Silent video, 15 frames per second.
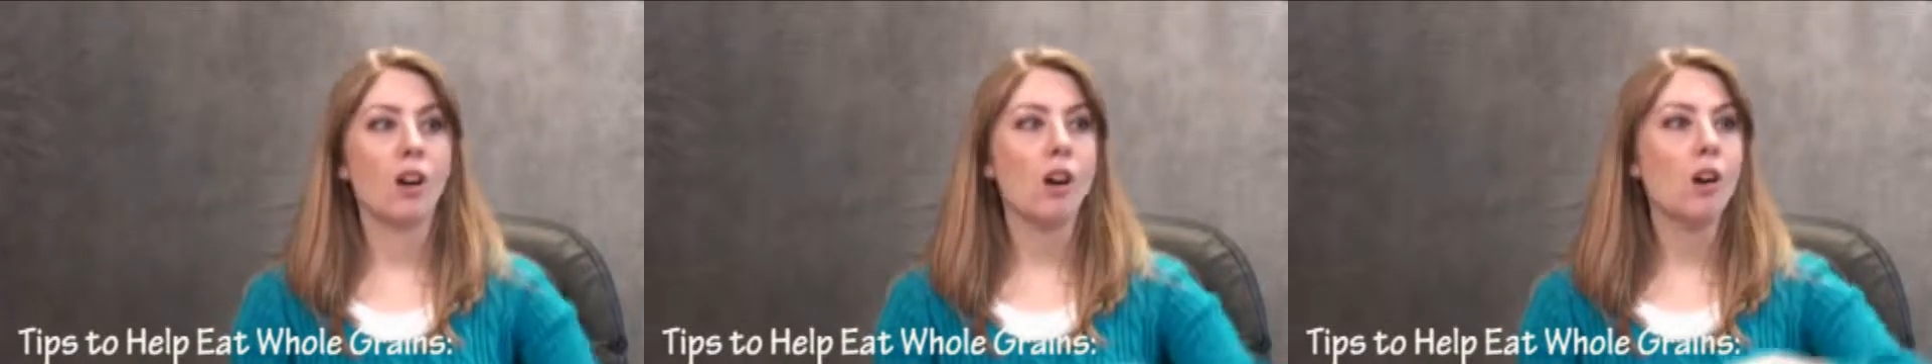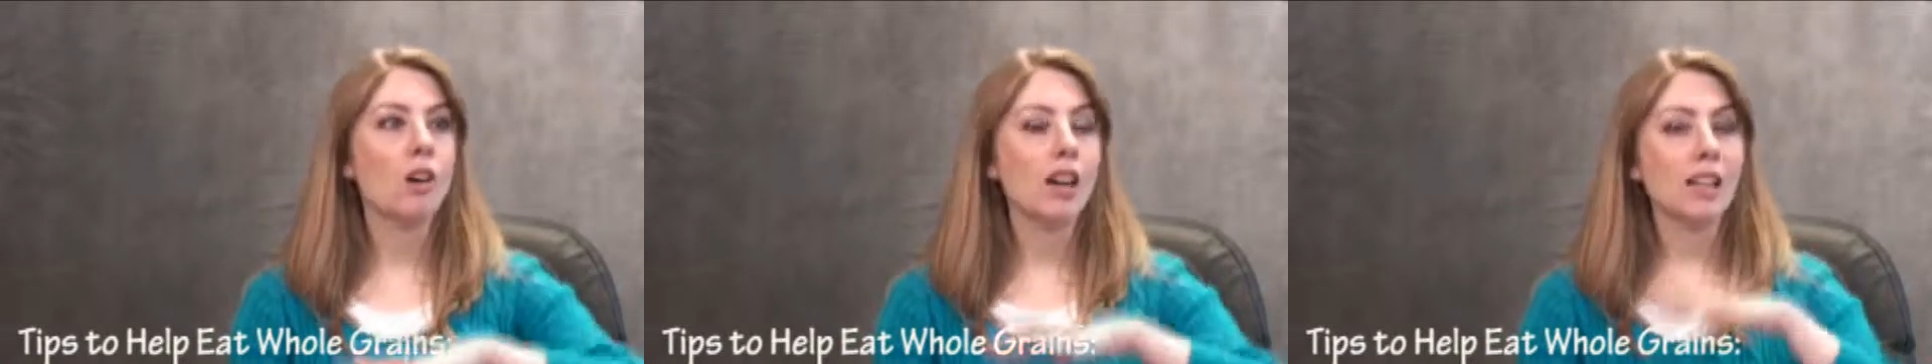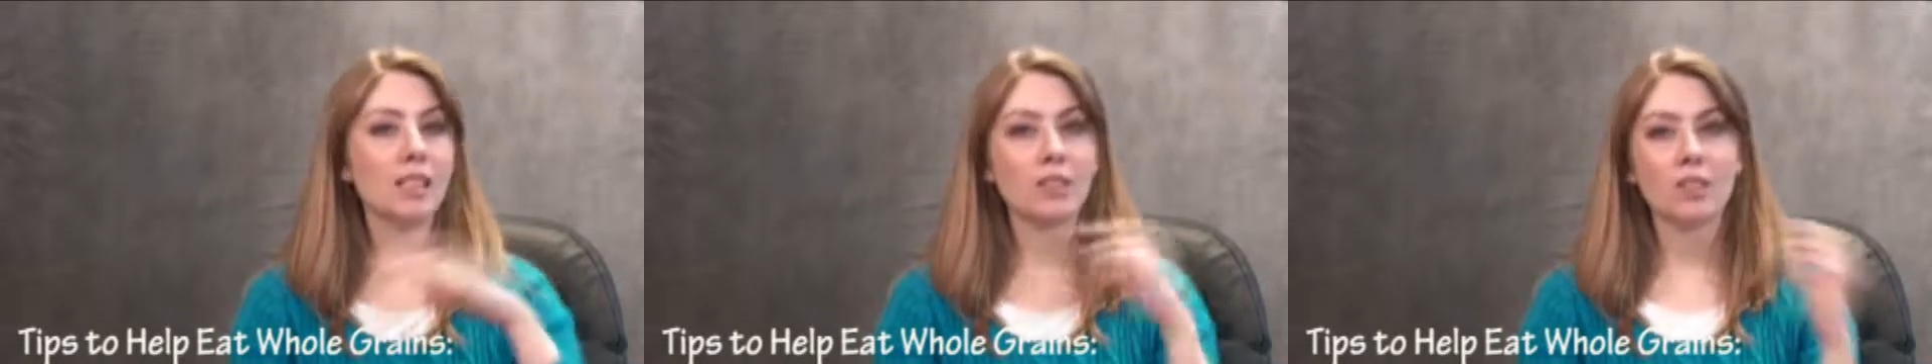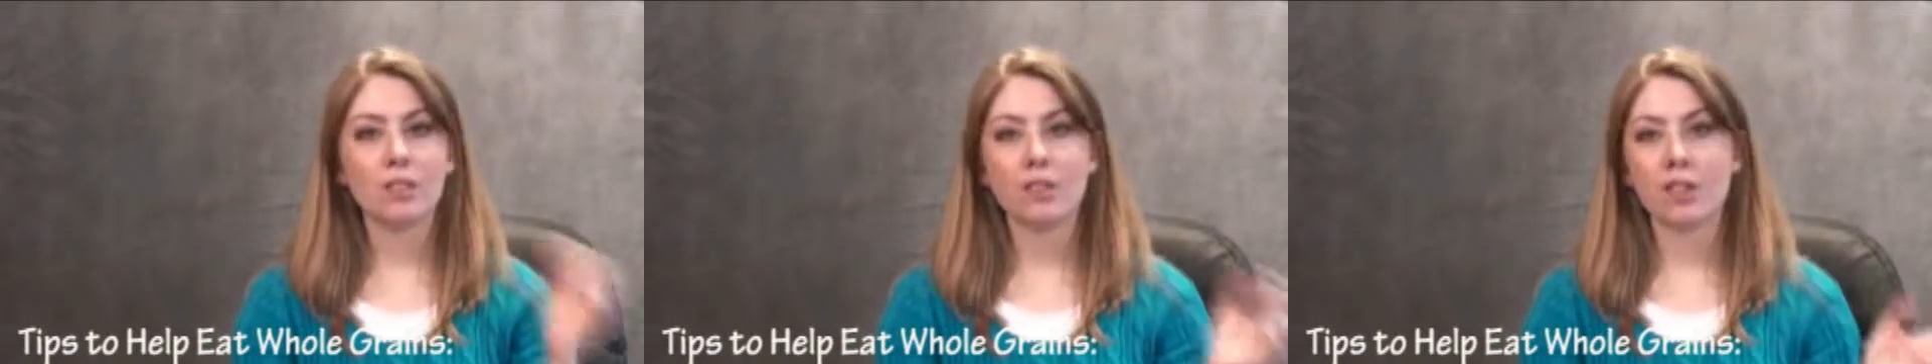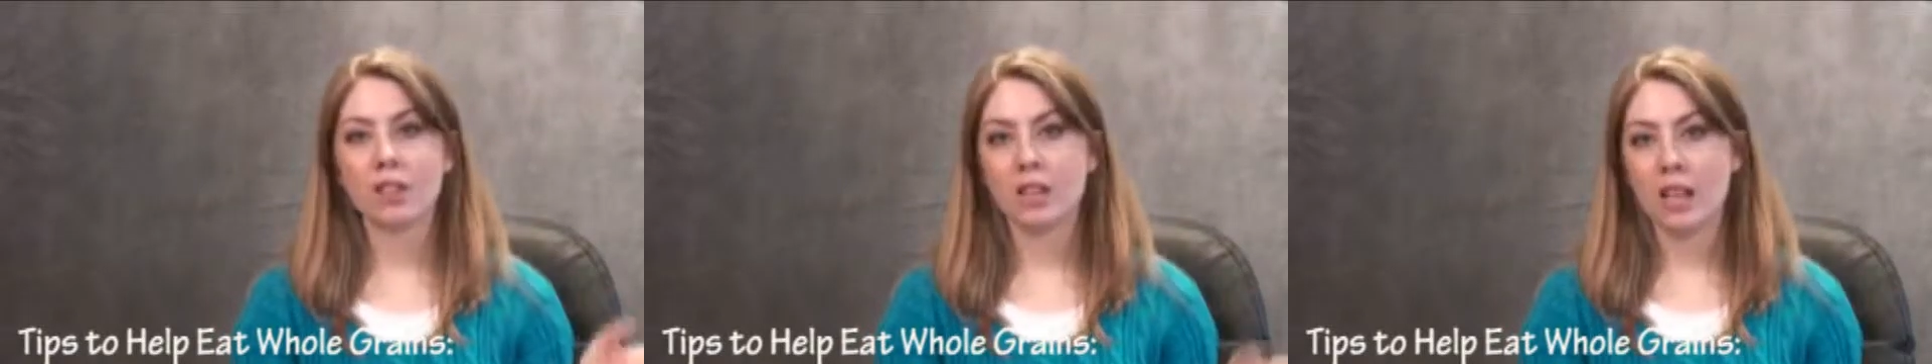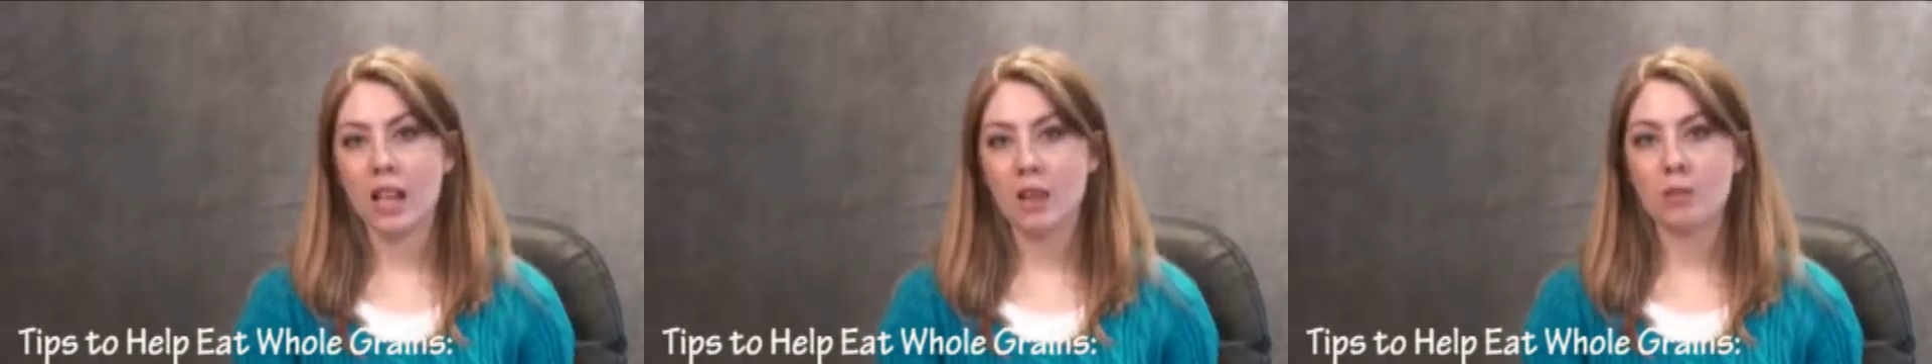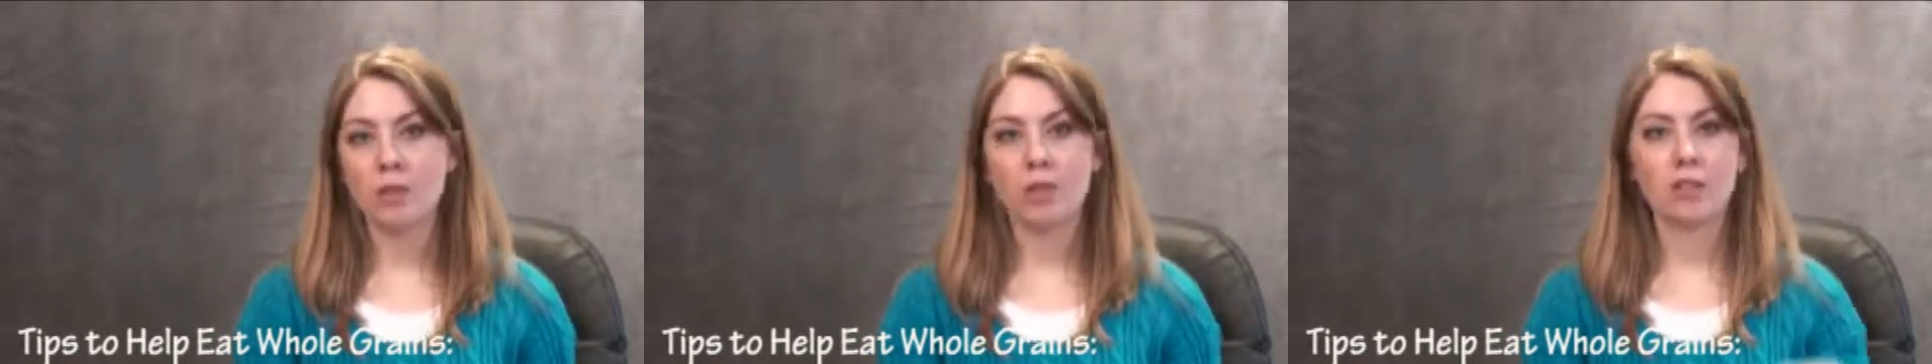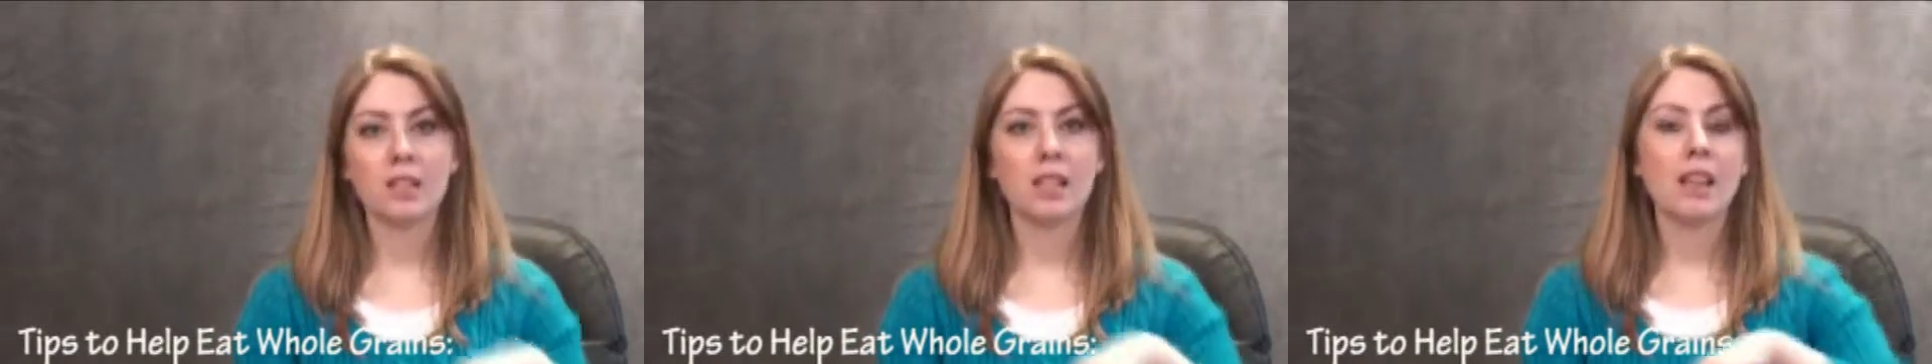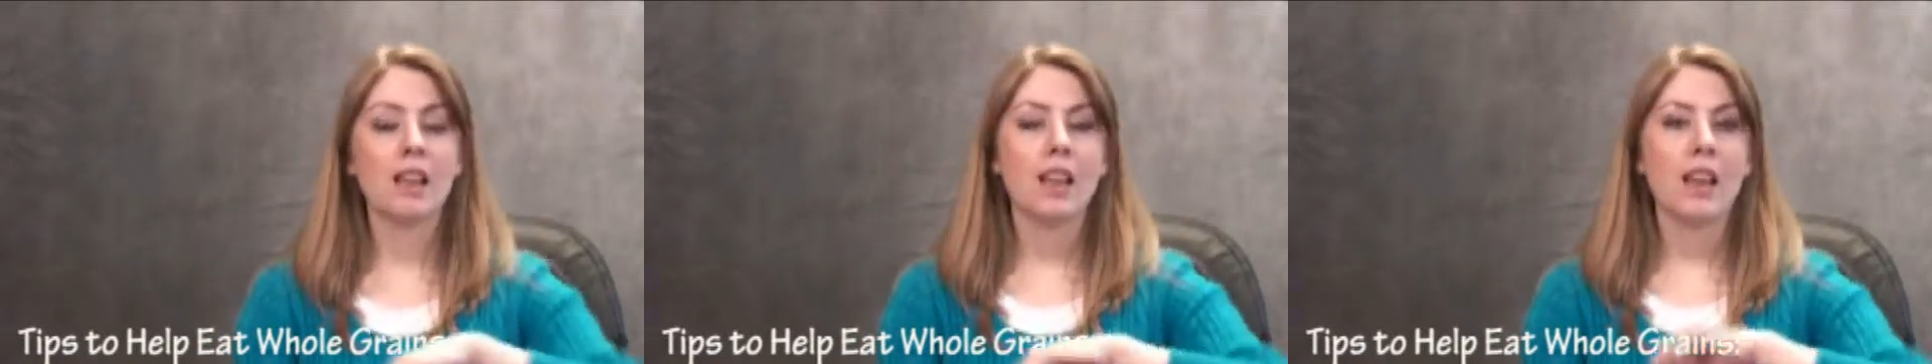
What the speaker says: all kinds of different labels